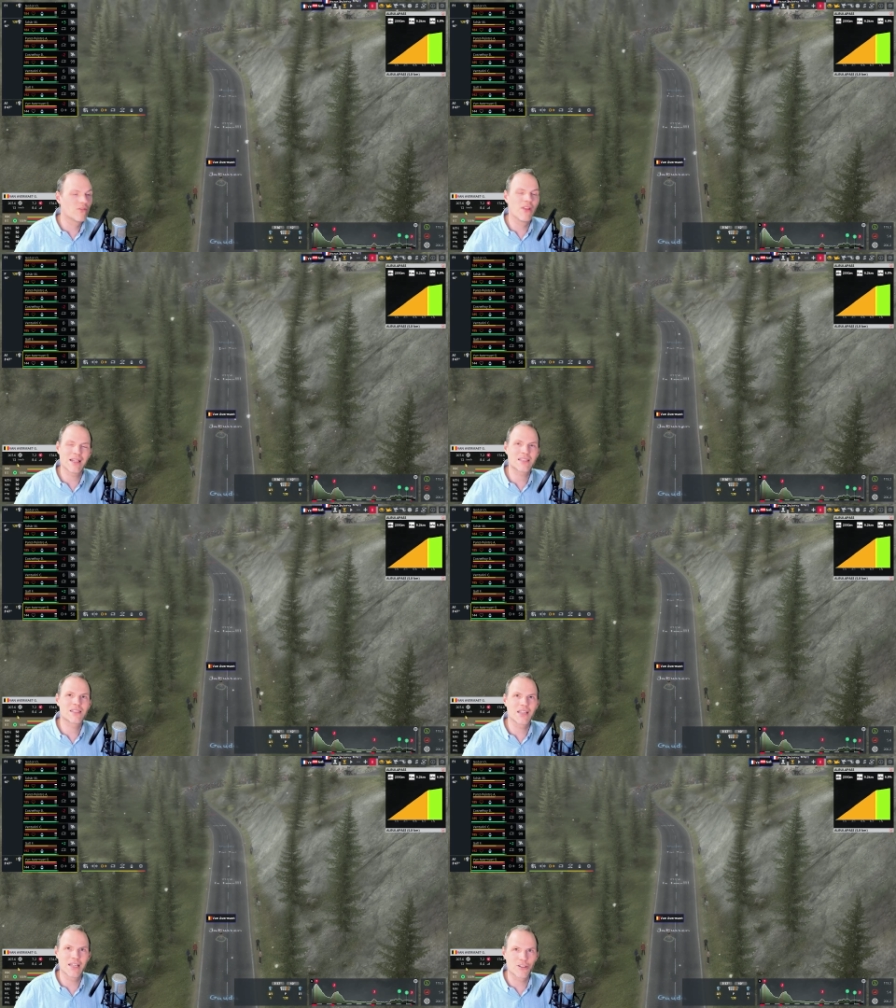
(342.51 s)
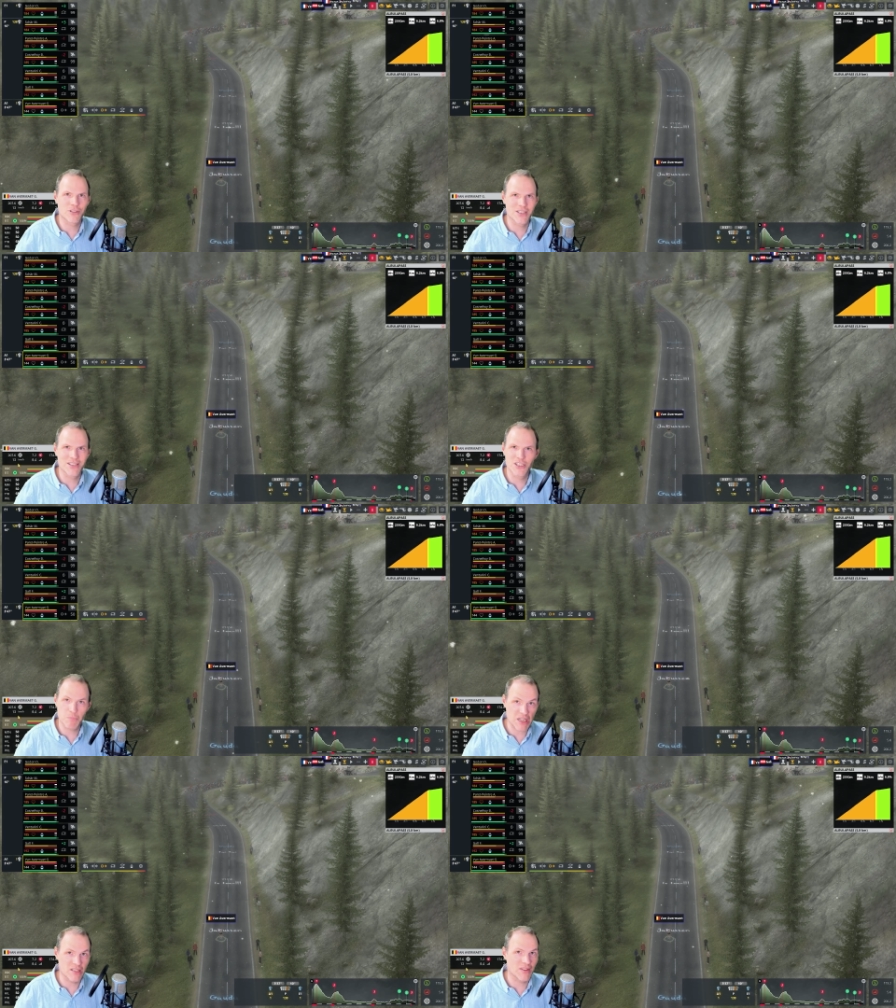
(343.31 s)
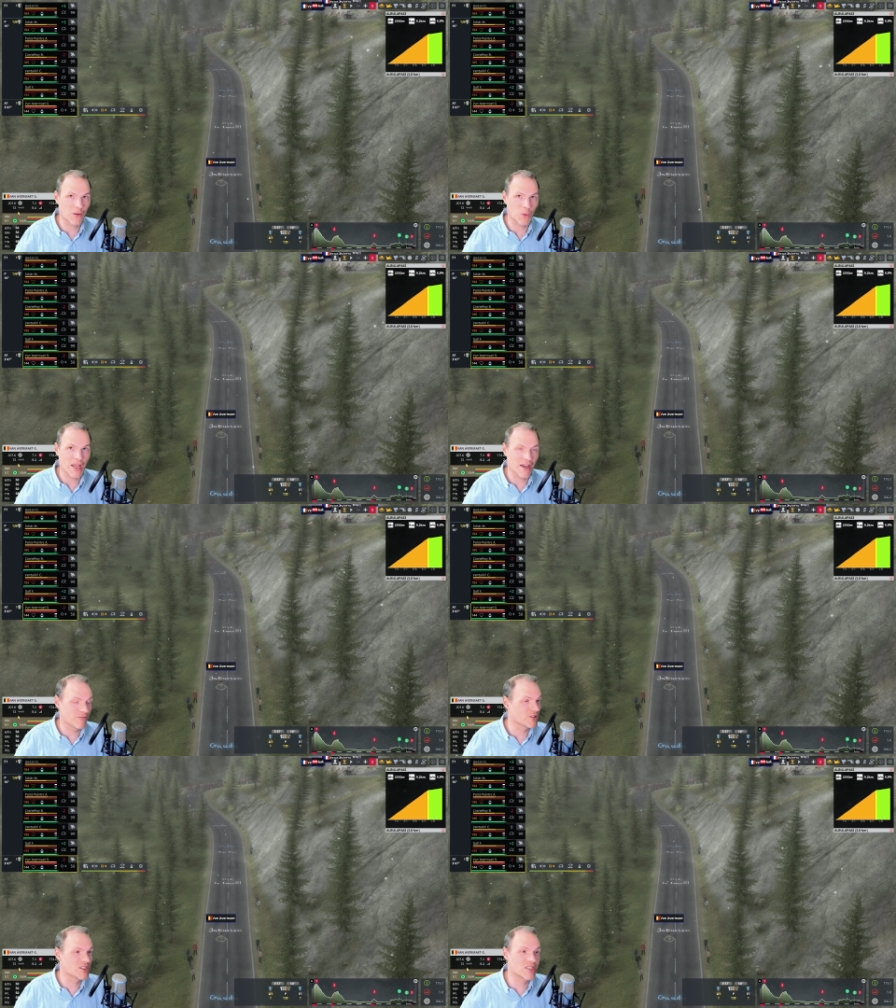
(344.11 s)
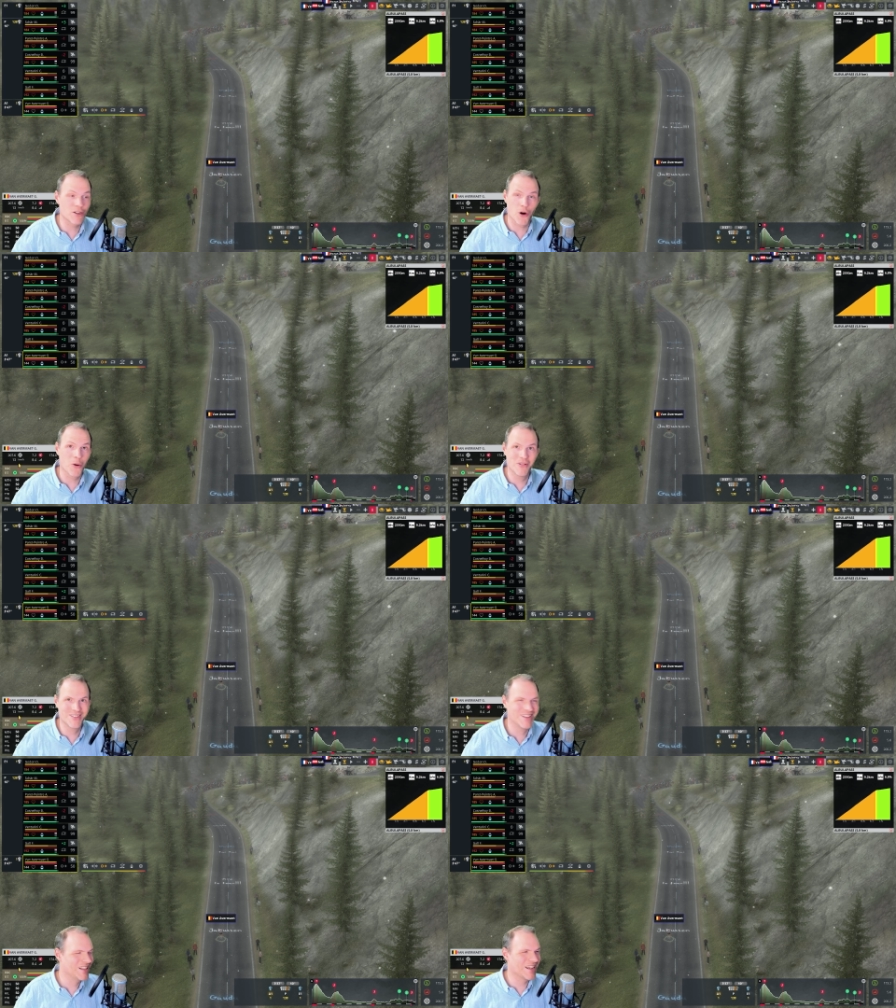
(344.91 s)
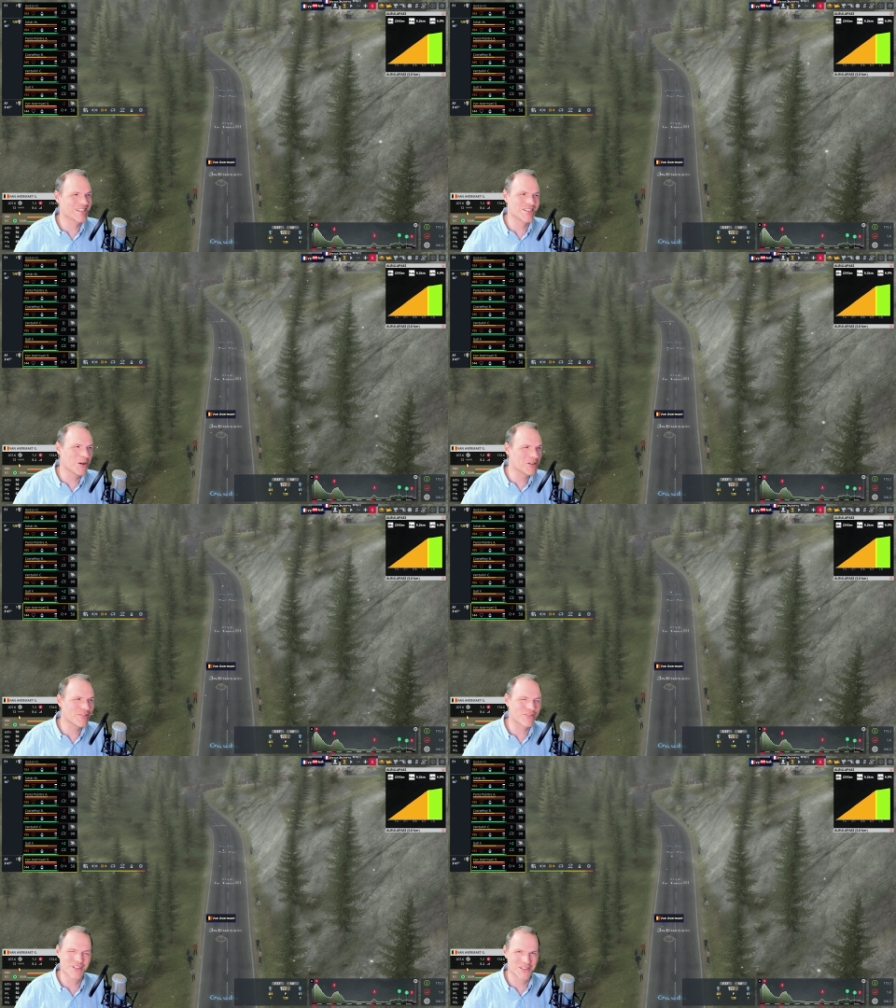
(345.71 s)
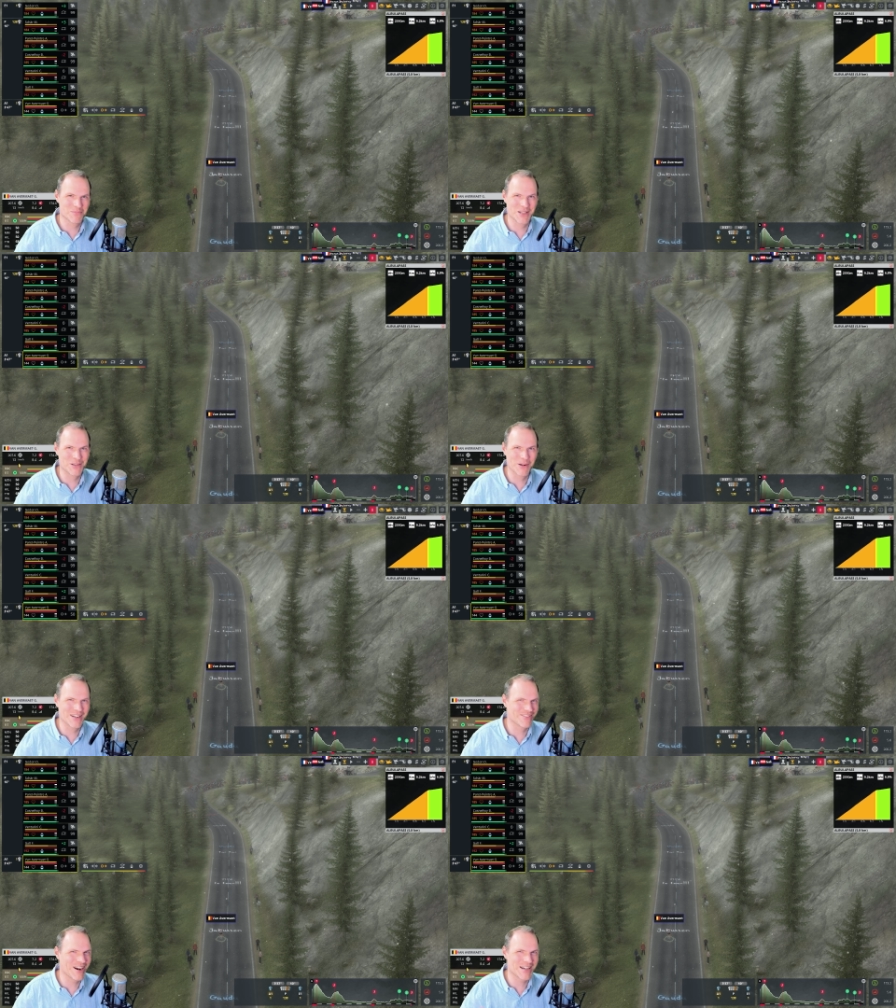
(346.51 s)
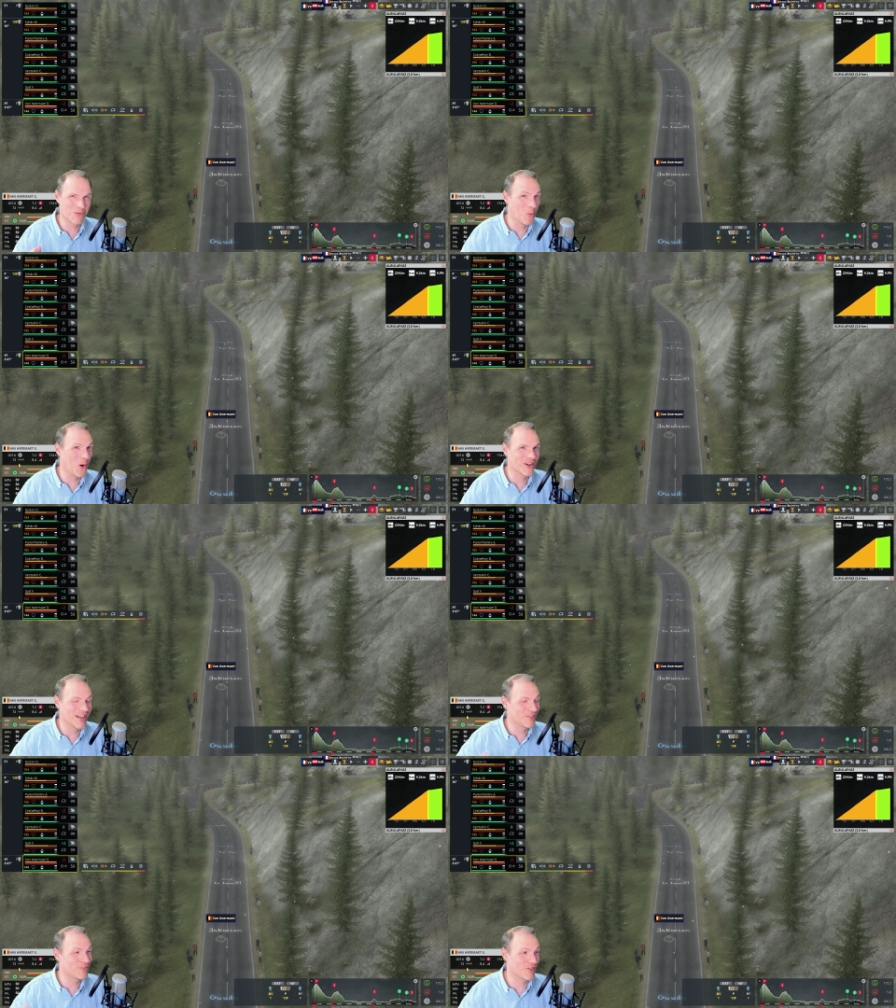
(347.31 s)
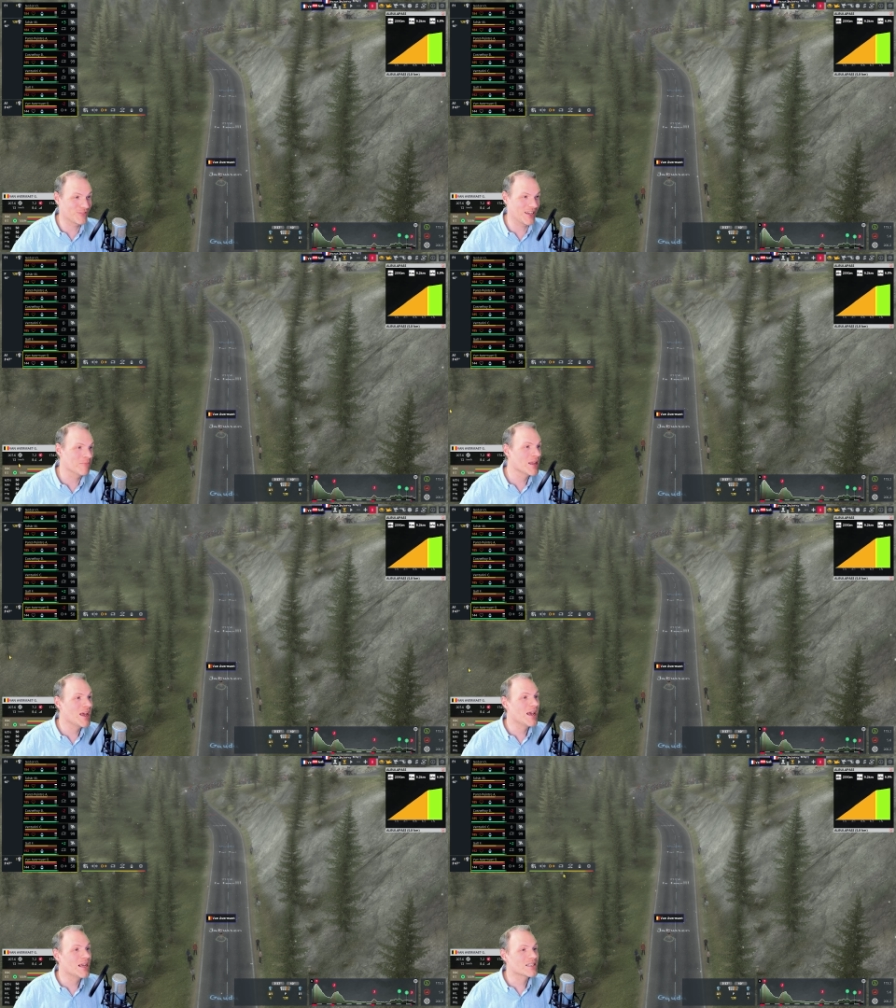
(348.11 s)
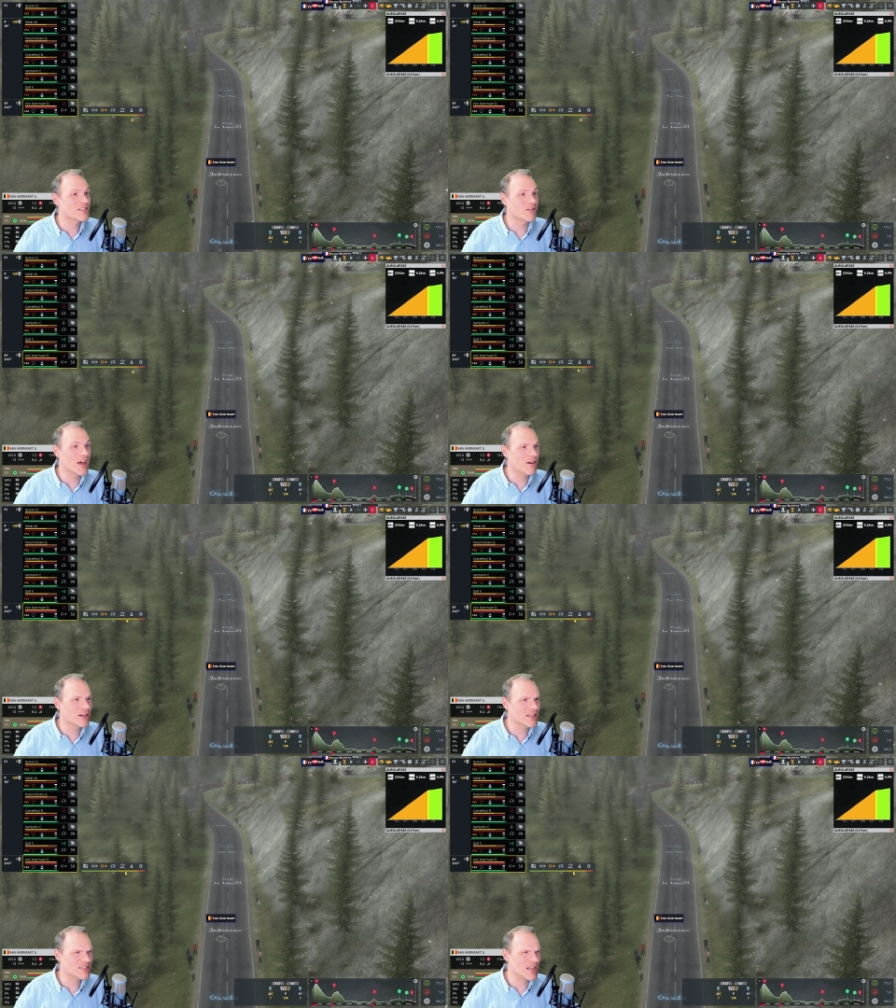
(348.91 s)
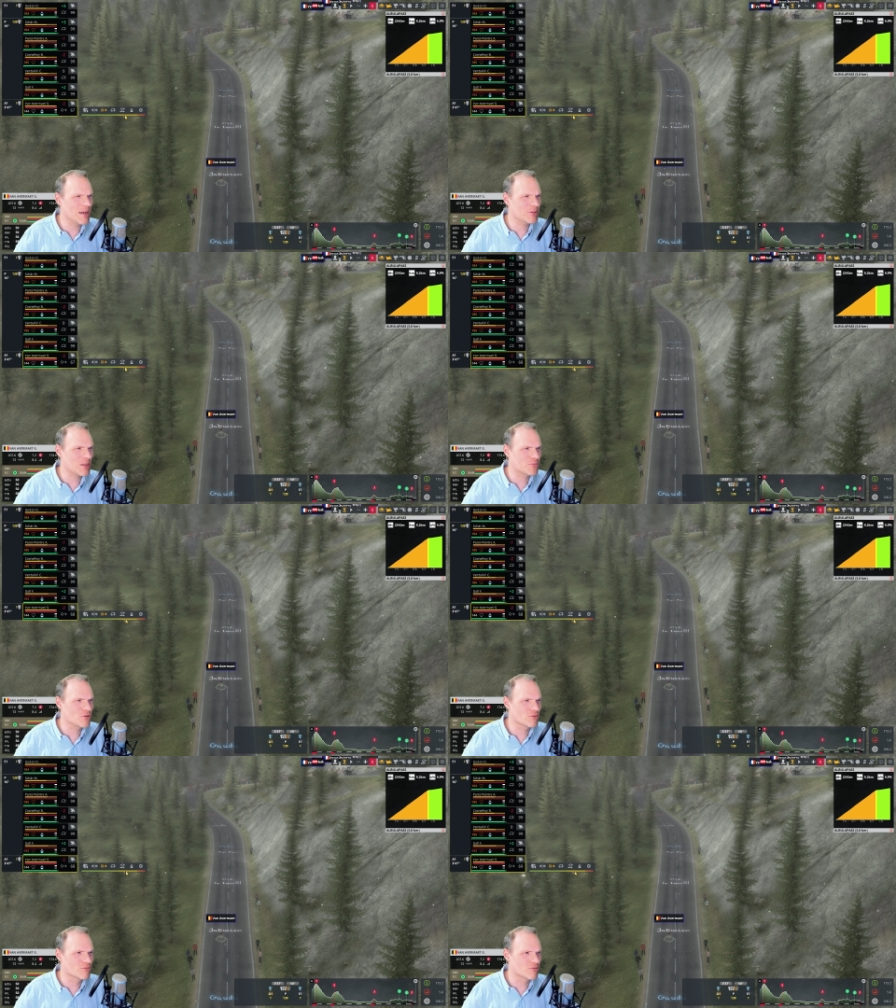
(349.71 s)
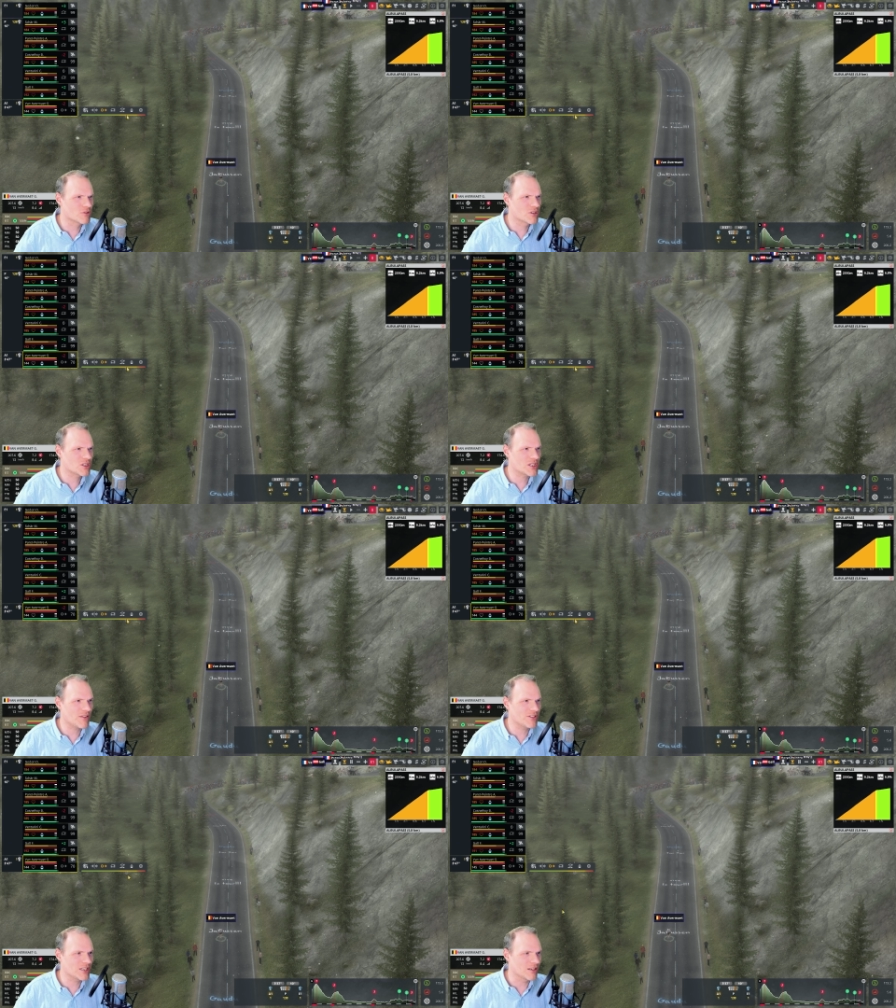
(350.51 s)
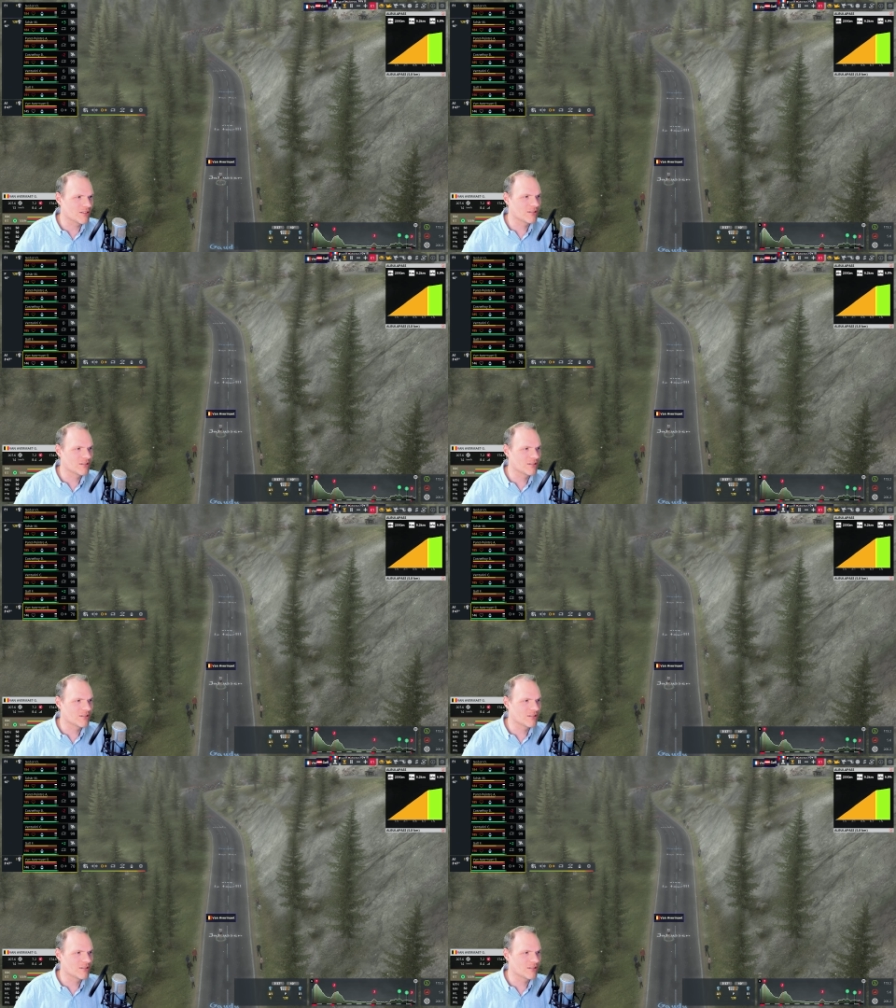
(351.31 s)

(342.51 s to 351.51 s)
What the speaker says: That's the increase in speed that we have. 0. There's no difference between riding 1 and 50. So now let's amp it up to 70.